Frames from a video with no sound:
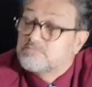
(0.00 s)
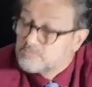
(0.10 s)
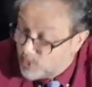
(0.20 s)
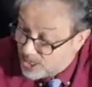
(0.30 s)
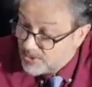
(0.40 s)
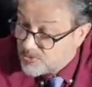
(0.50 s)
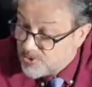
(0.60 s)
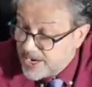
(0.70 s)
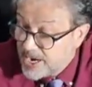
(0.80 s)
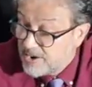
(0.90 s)
Well,
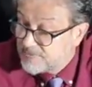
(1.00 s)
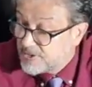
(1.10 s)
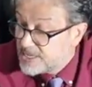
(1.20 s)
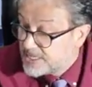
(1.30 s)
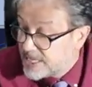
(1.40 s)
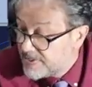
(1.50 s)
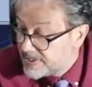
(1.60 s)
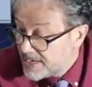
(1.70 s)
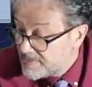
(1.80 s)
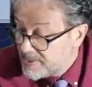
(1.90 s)
right after he's giving
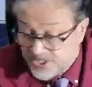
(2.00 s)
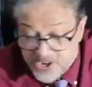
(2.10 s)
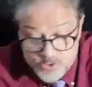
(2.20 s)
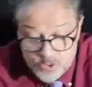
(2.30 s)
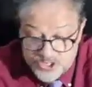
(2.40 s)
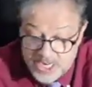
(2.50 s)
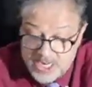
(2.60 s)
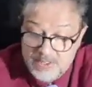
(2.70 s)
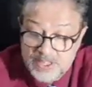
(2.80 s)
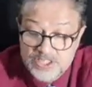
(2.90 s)
that message to
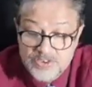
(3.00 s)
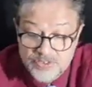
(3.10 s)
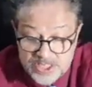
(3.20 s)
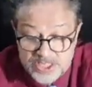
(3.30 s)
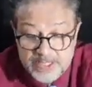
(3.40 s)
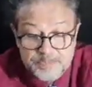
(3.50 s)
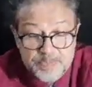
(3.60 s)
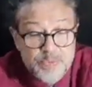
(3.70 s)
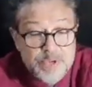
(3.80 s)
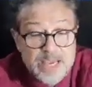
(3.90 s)
China, that's interesting.
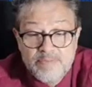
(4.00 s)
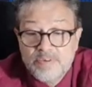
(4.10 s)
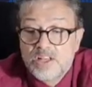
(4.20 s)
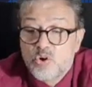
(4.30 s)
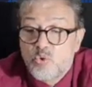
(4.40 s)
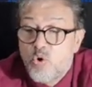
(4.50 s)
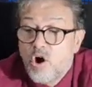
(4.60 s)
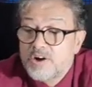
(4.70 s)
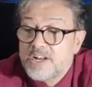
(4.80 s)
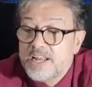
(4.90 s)
Then we have
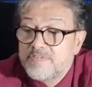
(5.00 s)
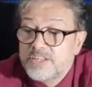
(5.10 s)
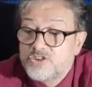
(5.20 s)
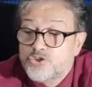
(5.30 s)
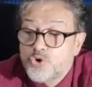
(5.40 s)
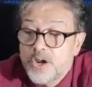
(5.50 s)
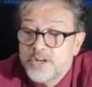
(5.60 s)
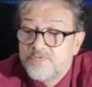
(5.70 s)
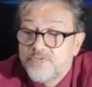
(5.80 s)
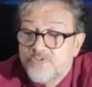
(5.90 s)
Quad navies
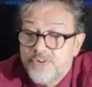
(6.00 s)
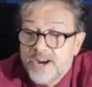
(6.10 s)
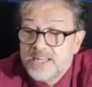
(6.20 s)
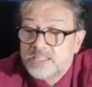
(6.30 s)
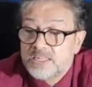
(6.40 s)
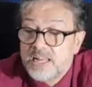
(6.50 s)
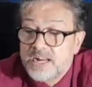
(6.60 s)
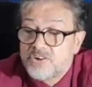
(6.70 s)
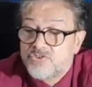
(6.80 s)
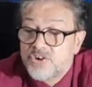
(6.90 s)
join
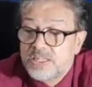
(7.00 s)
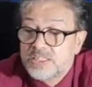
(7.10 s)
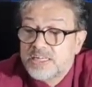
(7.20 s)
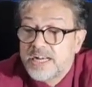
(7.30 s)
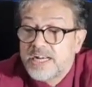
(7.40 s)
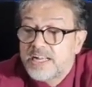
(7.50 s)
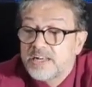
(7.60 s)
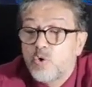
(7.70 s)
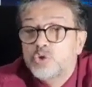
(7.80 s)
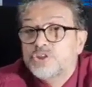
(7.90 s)
France-led drills in
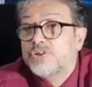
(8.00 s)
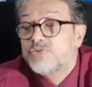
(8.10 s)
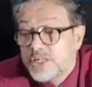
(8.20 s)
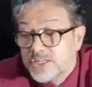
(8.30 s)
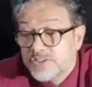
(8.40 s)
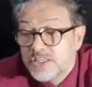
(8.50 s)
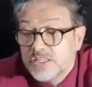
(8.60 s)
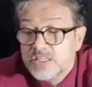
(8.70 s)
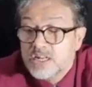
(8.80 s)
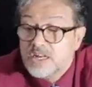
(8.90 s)
Indian Ocean region. This
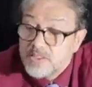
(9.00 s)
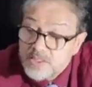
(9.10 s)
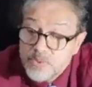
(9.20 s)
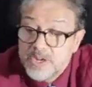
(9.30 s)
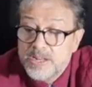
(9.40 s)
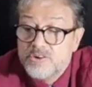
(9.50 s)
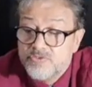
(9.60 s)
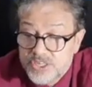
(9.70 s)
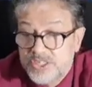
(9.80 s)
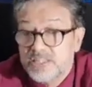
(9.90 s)
is another very
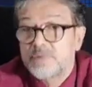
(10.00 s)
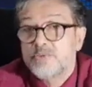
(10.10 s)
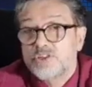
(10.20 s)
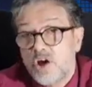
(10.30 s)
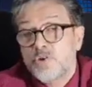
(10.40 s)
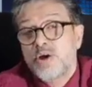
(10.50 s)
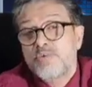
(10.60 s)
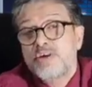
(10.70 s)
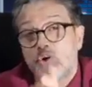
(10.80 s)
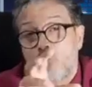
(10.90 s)
interesting thing, because now you
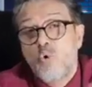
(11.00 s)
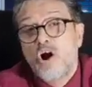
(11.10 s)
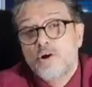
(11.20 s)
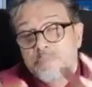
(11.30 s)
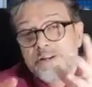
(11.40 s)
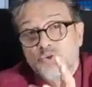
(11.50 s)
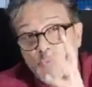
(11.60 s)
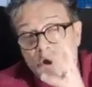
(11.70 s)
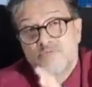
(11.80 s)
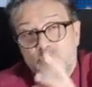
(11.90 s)
have Quad
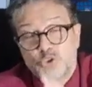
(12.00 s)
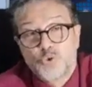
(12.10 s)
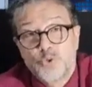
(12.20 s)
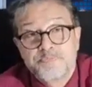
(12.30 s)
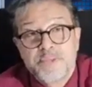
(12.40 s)
+1 for sure.